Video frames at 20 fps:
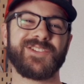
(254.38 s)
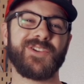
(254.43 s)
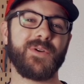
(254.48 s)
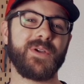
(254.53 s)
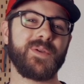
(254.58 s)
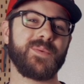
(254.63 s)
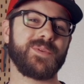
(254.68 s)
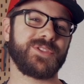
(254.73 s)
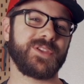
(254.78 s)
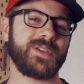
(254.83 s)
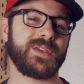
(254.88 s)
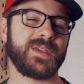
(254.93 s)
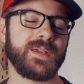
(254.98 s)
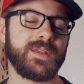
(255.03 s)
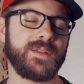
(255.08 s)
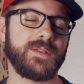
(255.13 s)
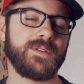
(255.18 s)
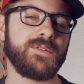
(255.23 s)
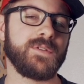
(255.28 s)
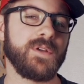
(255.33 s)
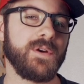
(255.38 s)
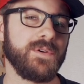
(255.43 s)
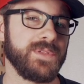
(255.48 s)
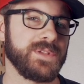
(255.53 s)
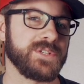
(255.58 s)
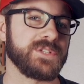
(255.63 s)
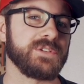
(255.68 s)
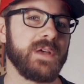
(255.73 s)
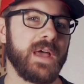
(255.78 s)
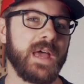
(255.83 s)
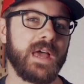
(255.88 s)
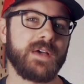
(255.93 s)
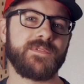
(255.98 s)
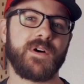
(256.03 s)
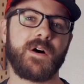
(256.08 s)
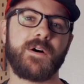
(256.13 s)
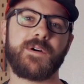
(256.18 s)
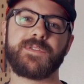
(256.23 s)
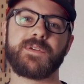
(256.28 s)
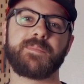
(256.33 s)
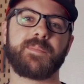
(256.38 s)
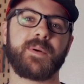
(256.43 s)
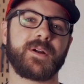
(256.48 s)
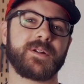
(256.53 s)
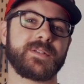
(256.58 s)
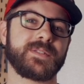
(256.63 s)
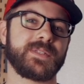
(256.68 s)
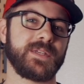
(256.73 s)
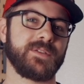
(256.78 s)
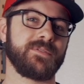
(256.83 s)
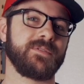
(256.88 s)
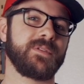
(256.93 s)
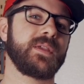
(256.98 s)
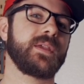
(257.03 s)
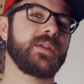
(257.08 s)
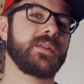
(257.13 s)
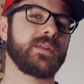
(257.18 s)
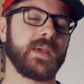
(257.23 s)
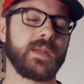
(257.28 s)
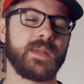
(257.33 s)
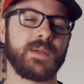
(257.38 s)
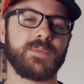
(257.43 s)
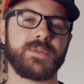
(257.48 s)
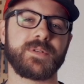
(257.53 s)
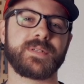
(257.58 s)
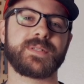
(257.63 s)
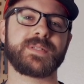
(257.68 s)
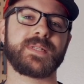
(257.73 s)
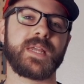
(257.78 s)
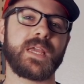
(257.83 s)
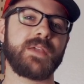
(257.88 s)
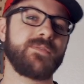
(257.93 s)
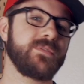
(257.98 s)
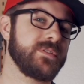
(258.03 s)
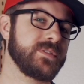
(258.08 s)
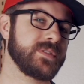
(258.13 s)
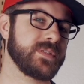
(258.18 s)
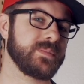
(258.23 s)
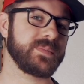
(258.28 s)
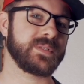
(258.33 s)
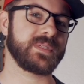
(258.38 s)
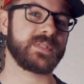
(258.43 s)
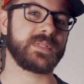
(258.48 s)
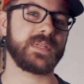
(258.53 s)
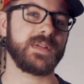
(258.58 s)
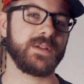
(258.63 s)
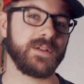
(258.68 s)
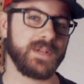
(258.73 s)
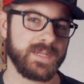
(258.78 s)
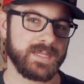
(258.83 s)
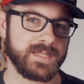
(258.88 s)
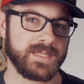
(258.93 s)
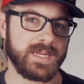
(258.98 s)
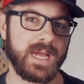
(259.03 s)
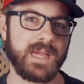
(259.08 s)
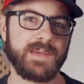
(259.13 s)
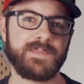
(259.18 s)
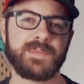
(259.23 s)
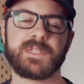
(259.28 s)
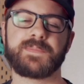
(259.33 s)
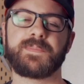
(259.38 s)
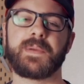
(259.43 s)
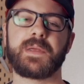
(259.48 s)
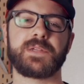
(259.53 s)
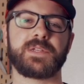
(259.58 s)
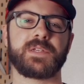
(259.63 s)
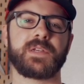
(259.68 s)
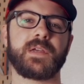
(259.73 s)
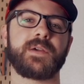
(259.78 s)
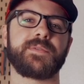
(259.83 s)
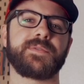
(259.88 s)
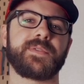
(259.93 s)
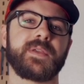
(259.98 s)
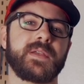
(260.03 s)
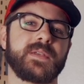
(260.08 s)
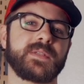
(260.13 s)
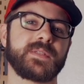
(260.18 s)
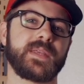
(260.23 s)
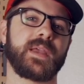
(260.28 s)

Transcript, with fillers: Going with the kit, you know that you'll have all the parts that you need, and it will save you some serious time, especially on things